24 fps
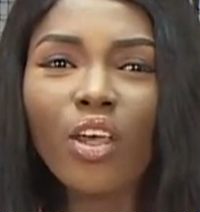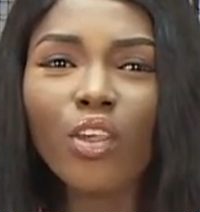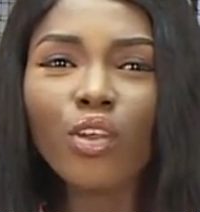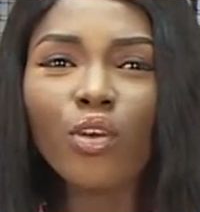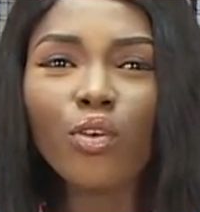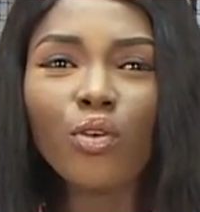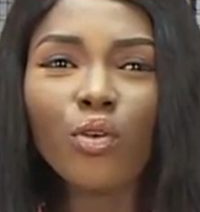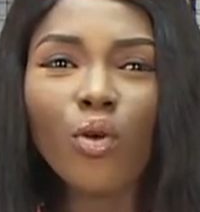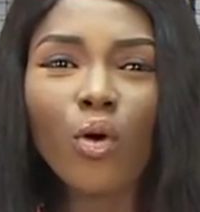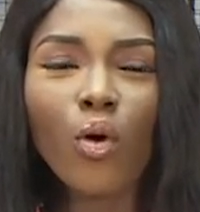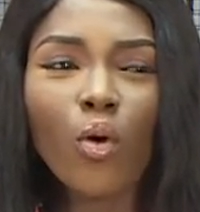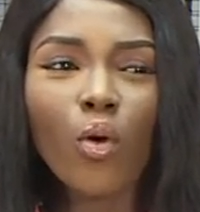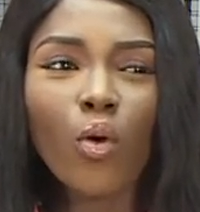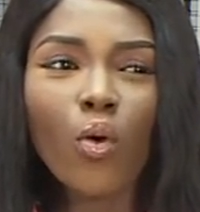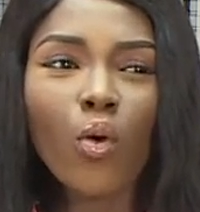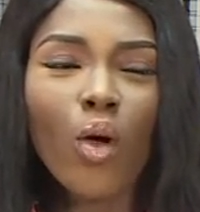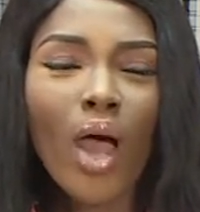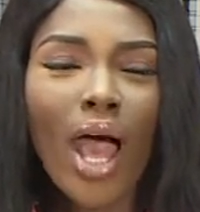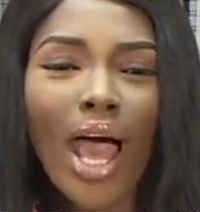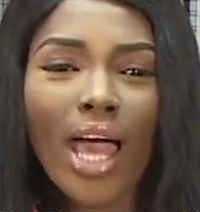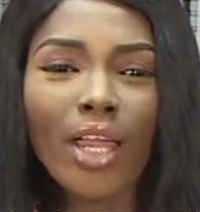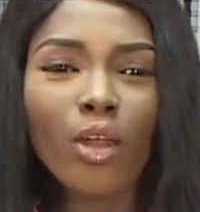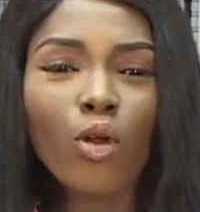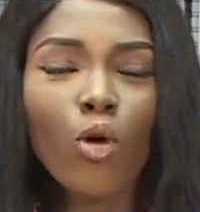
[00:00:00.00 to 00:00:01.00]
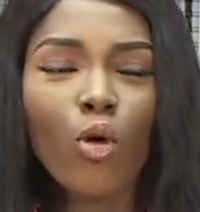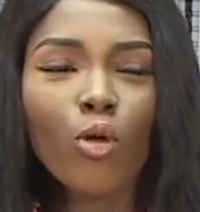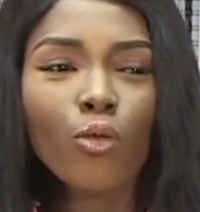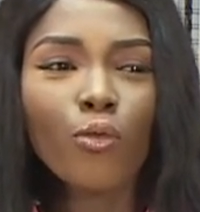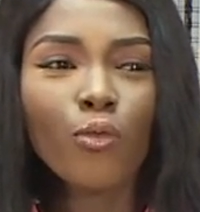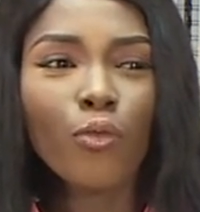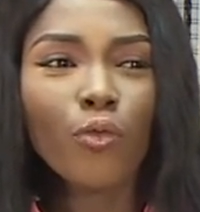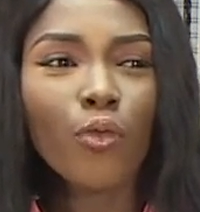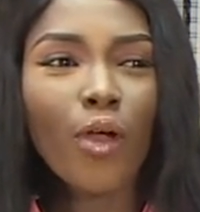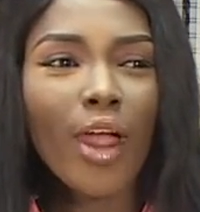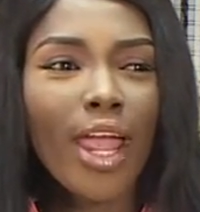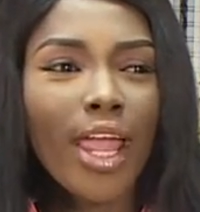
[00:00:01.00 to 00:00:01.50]
you know, an
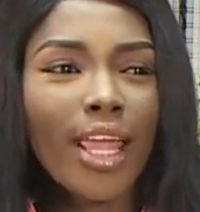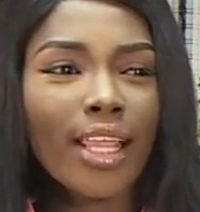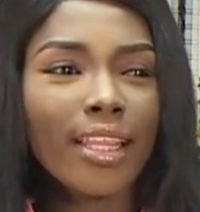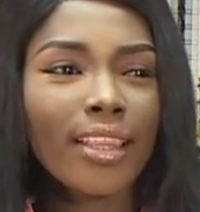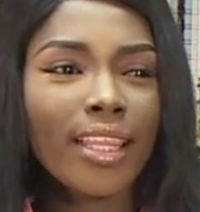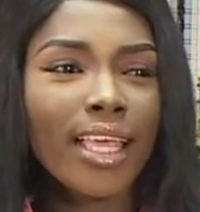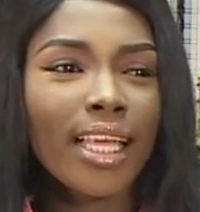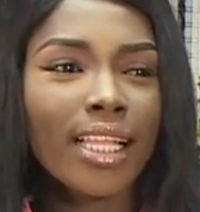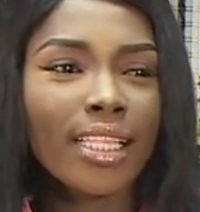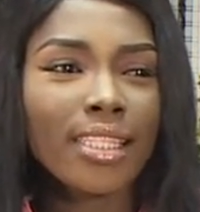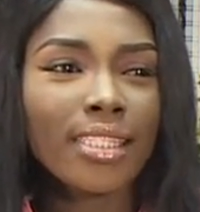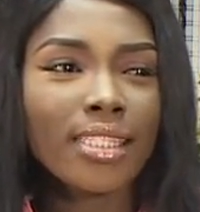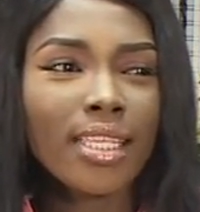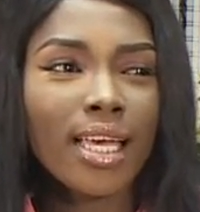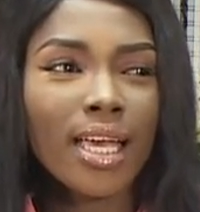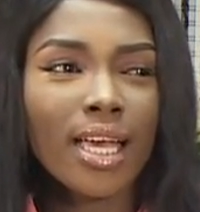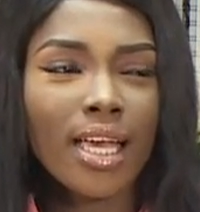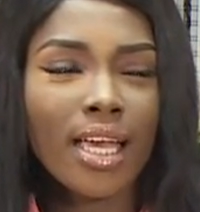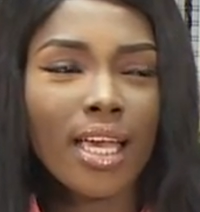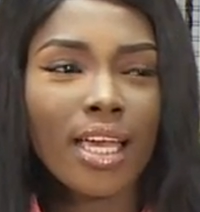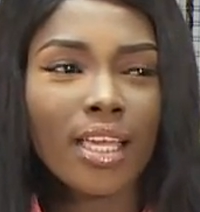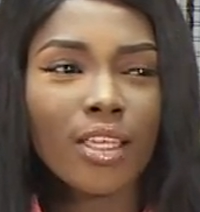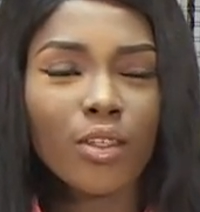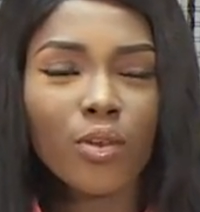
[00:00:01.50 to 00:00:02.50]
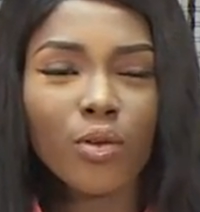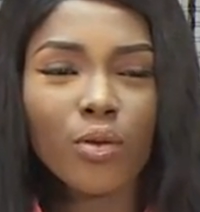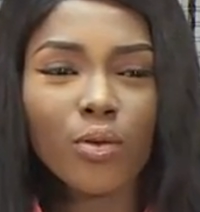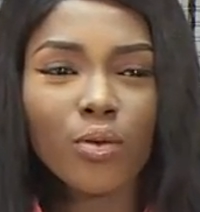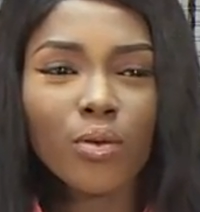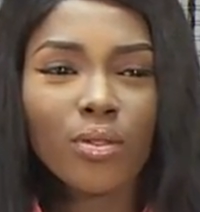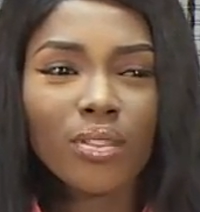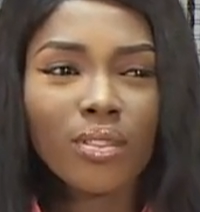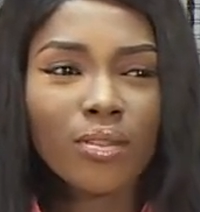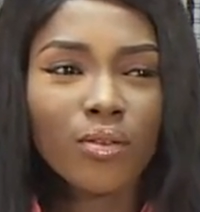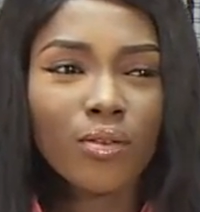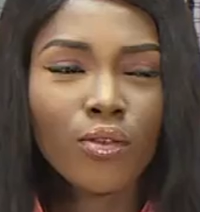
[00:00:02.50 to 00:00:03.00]
old friend that
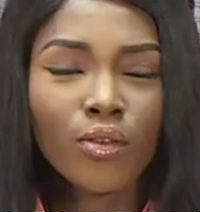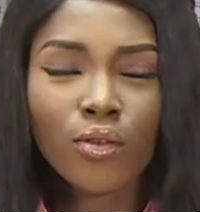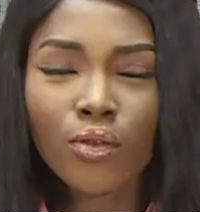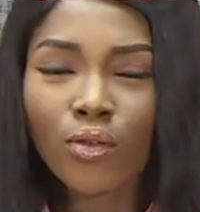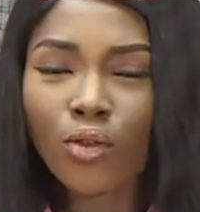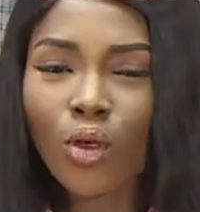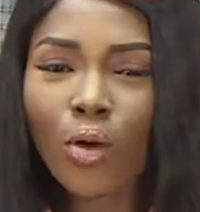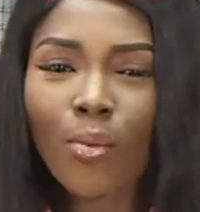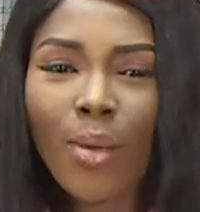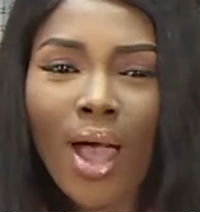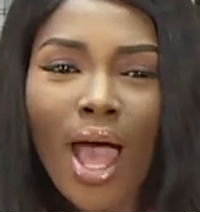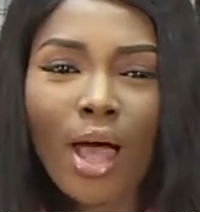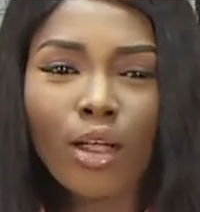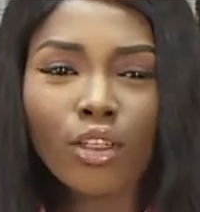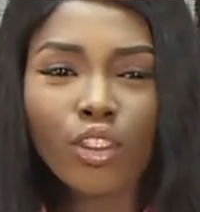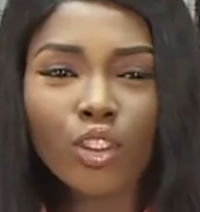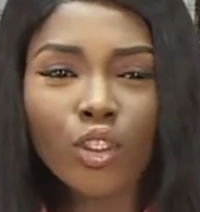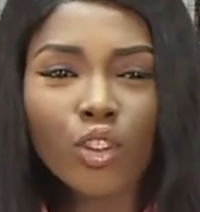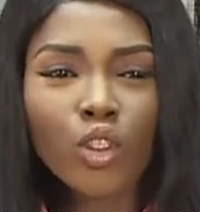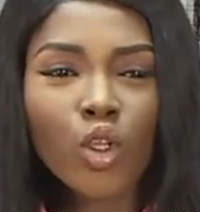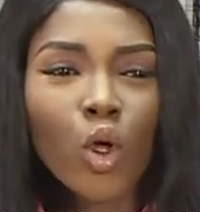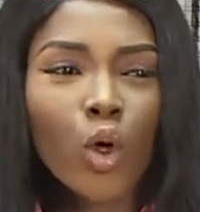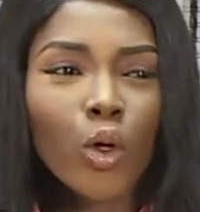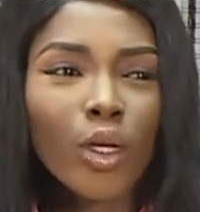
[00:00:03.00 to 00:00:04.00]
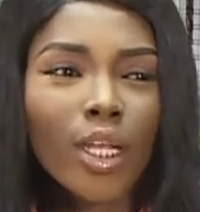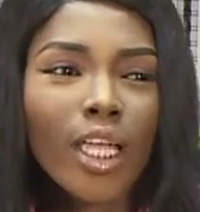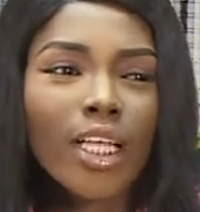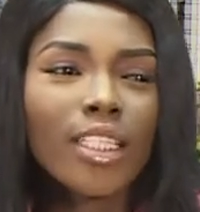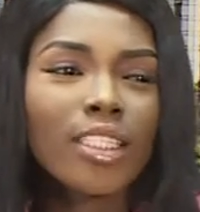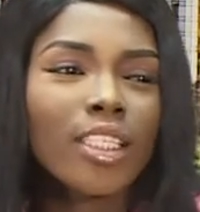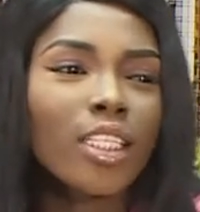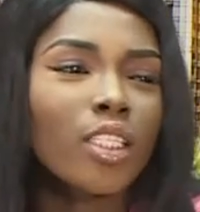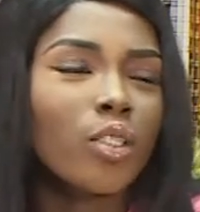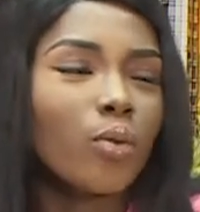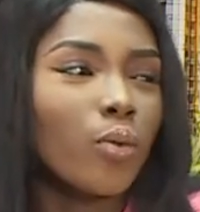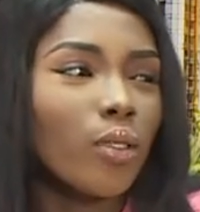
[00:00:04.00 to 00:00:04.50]
you somehow just
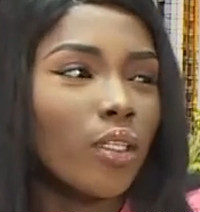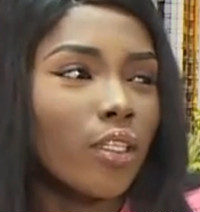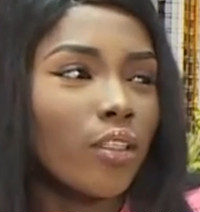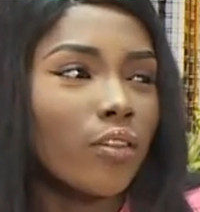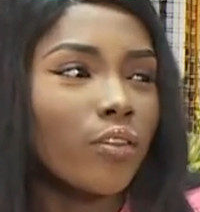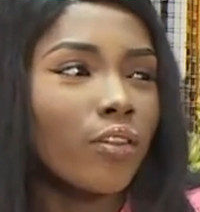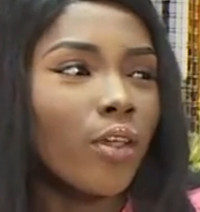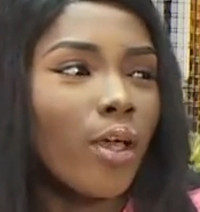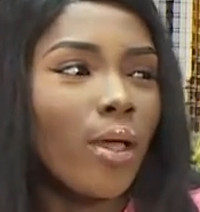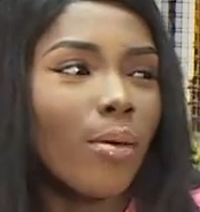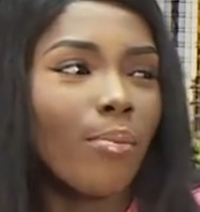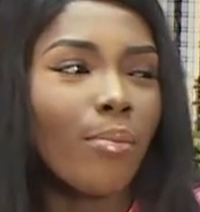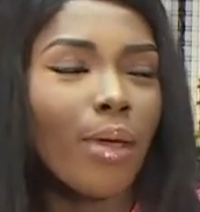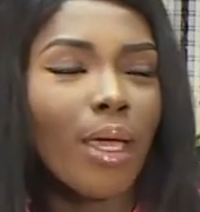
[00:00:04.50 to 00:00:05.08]
connected with,